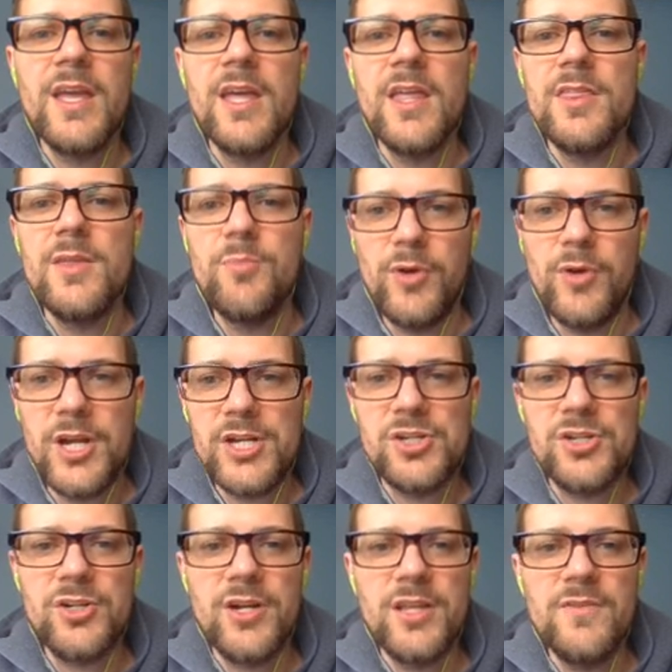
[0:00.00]
The
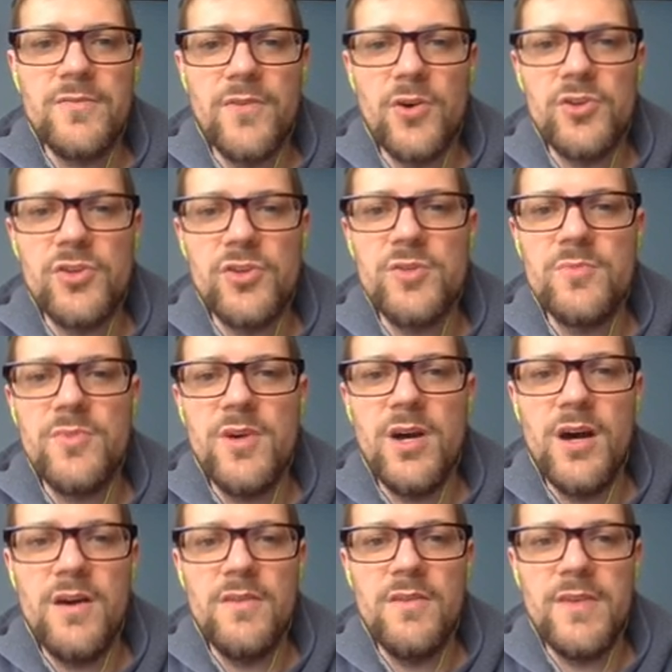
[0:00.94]
pressure and the volume
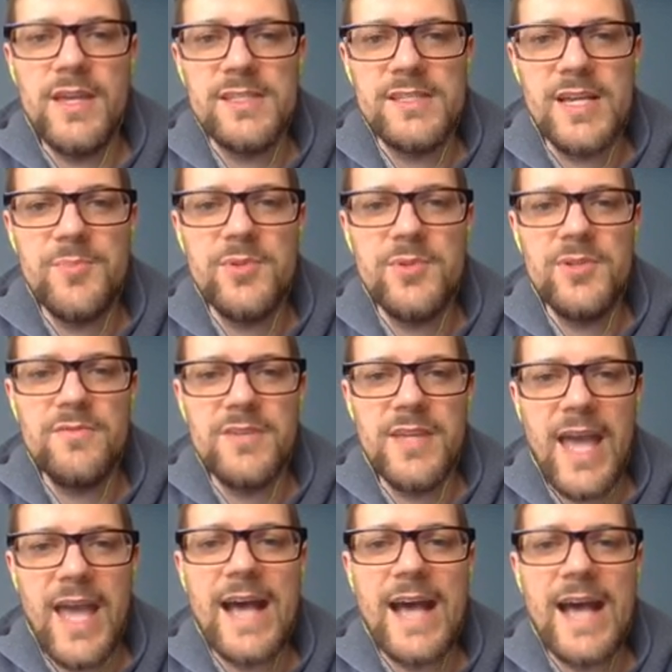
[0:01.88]
of a sample of
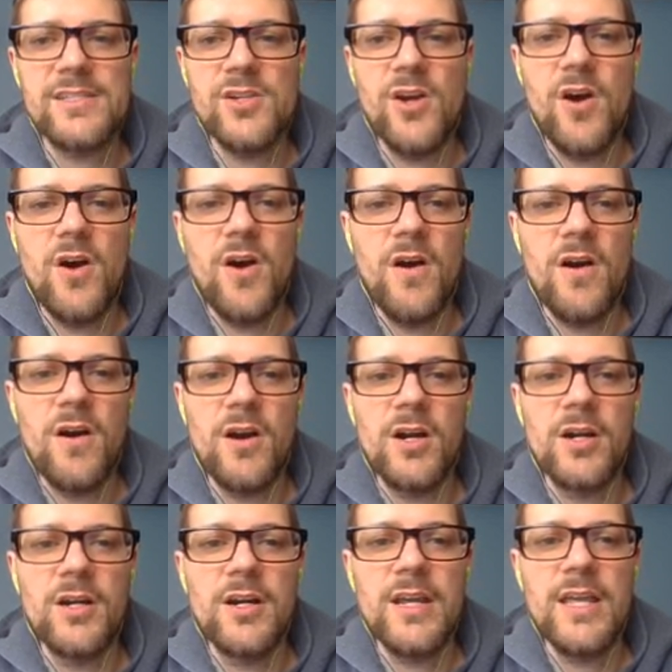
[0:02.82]
gas are